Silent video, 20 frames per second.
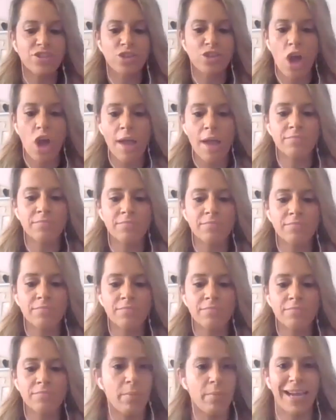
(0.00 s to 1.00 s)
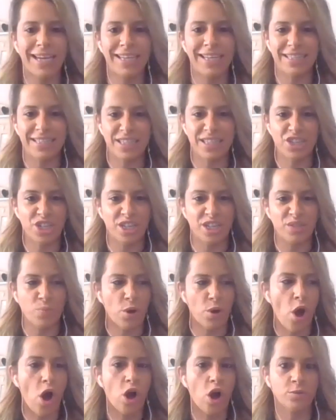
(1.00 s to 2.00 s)
times just trying to make a decision is
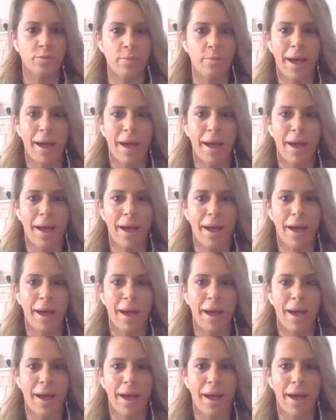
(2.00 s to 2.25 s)
what holds me